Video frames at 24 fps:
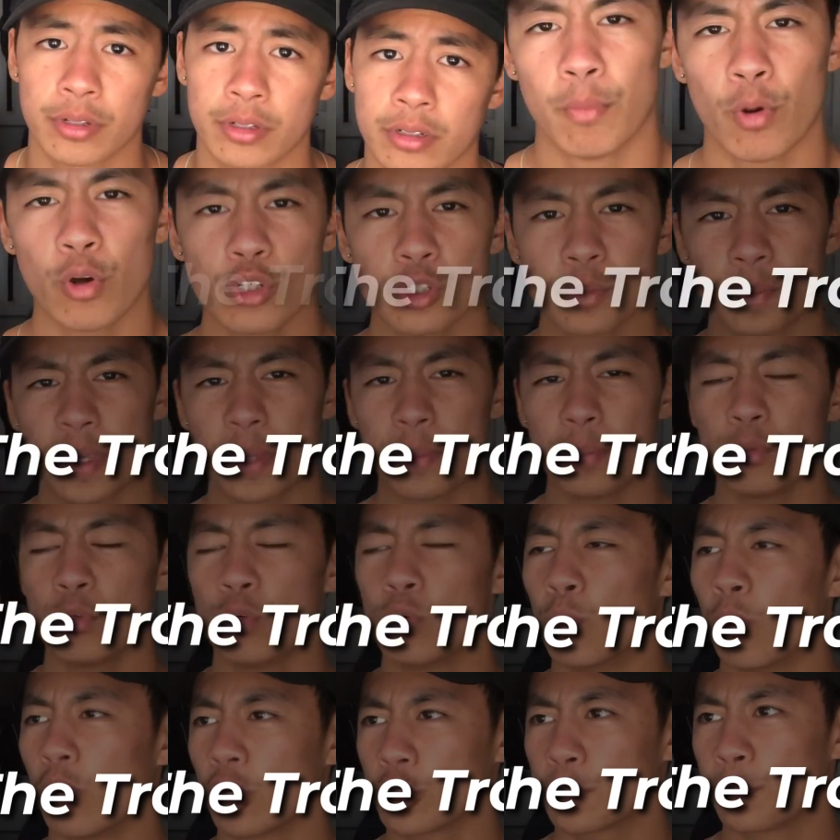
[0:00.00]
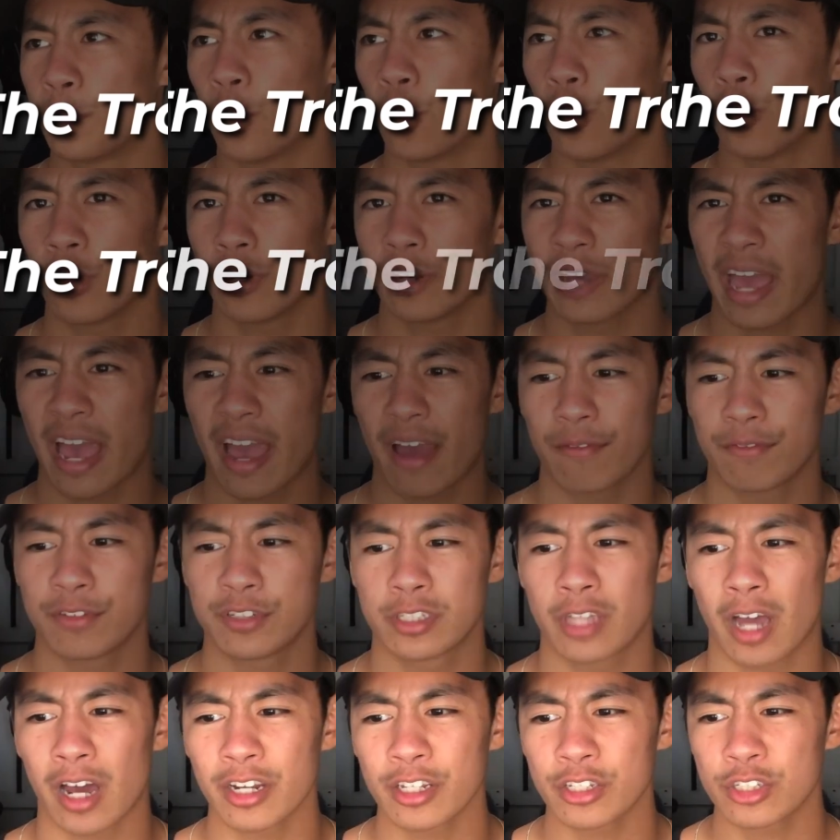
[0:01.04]
Most people who watch porn have
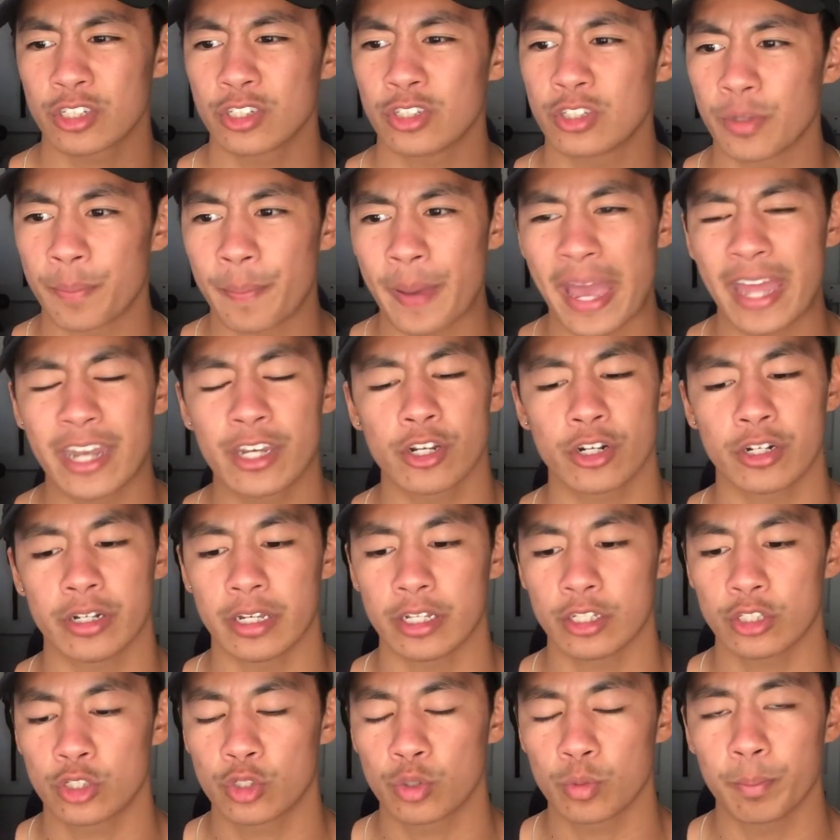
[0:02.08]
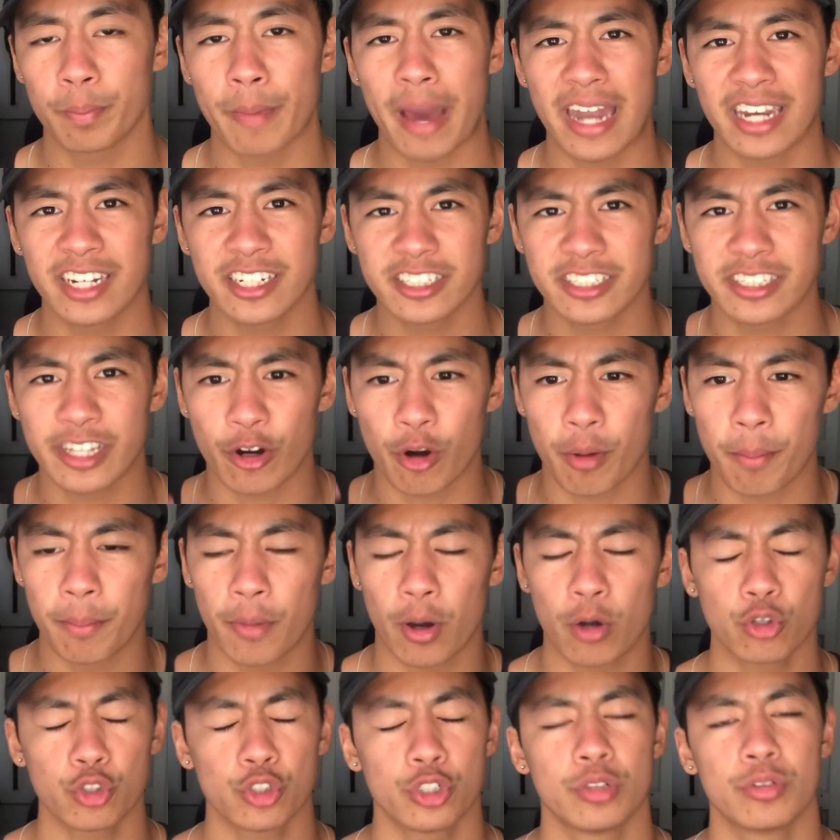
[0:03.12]
started to depend on it to manage their
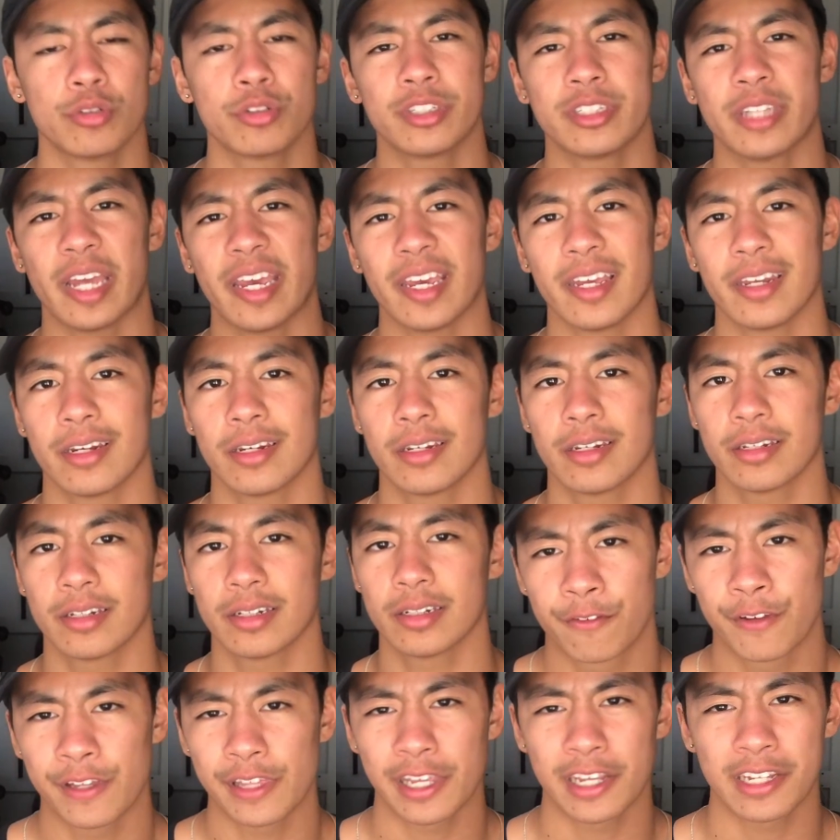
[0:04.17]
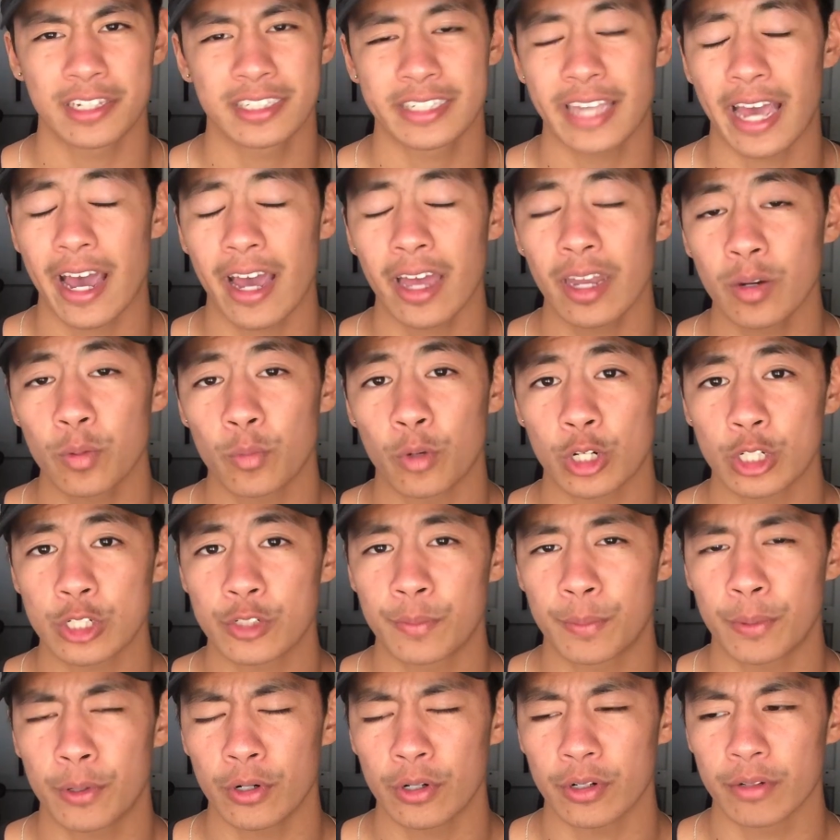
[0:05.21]
emotional state. Feeling sad?
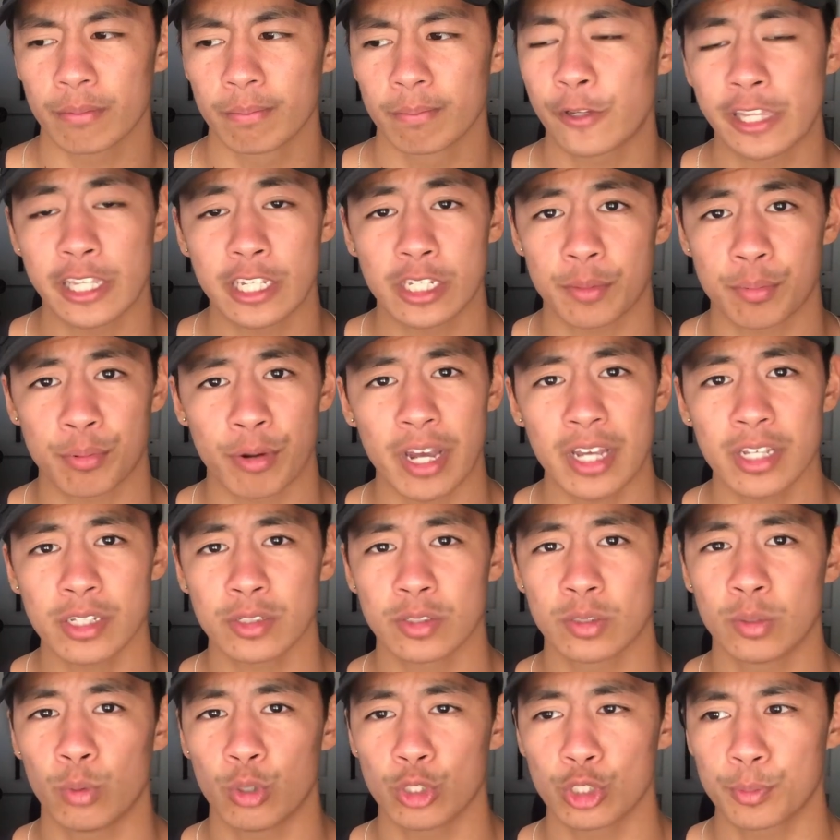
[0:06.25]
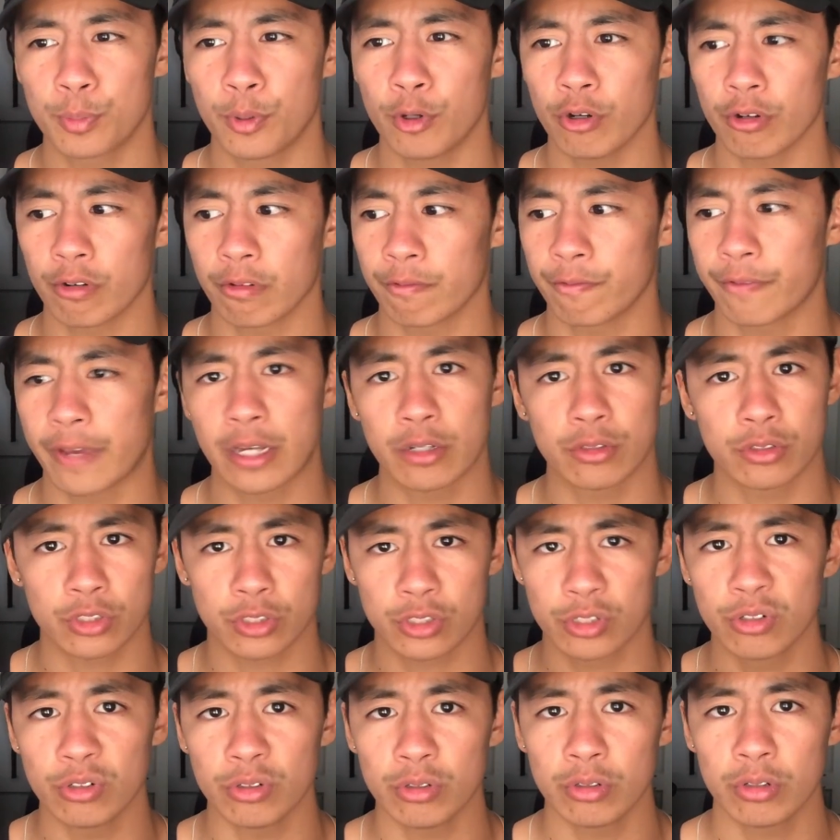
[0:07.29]
Watch porn. Feeling depressed? Watch porn. Failed
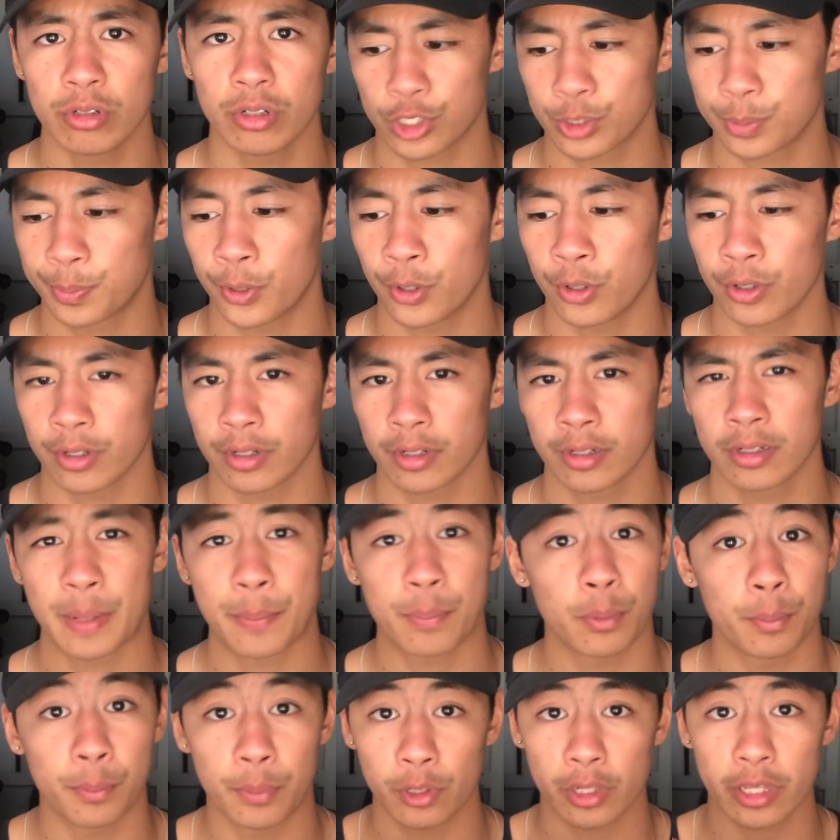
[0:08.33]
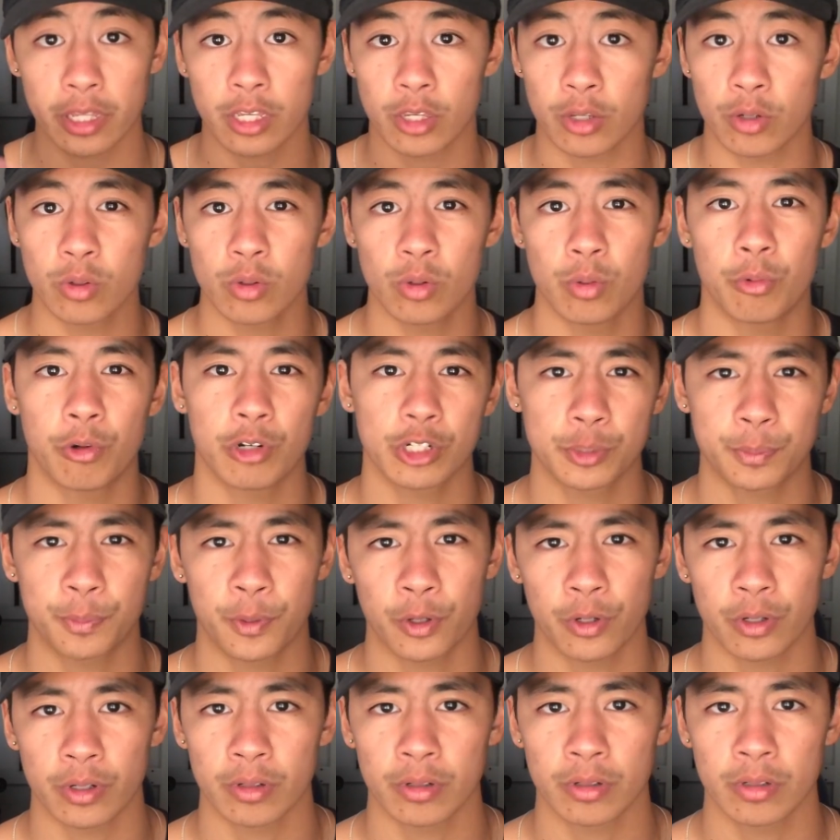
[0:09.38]
school? Watch porn. People bullying you? Watch
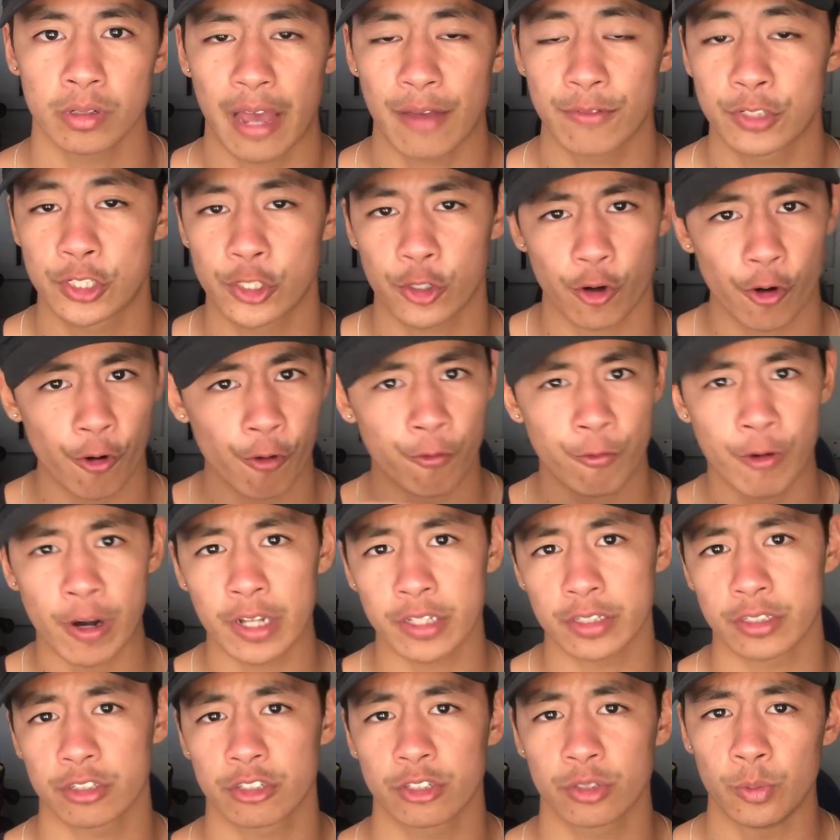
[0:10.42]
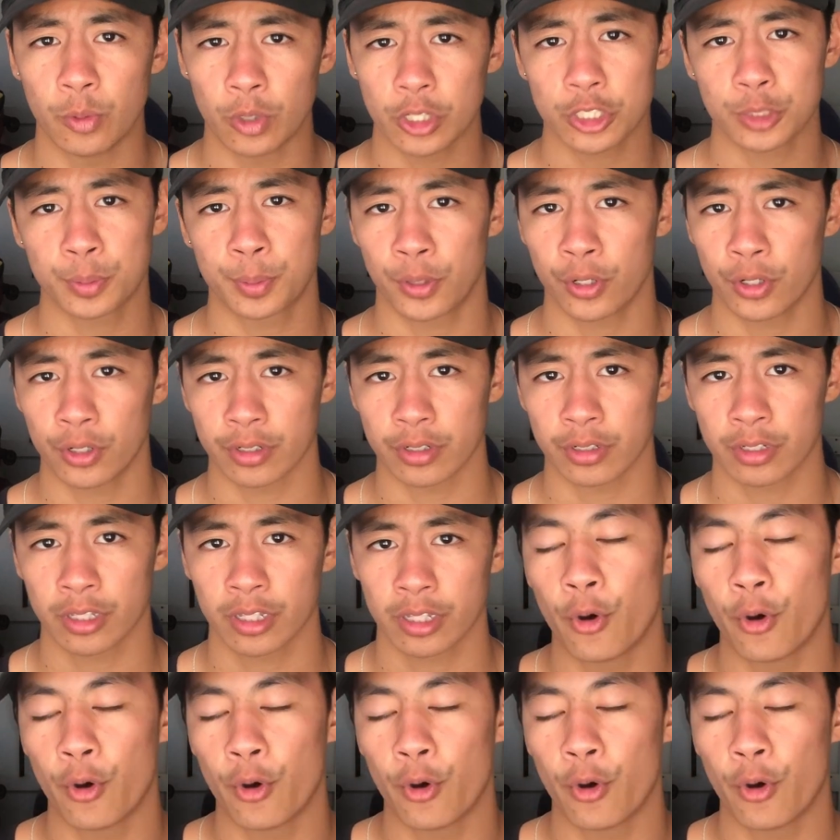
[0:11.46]
porn. Have zero friends? Watch porn.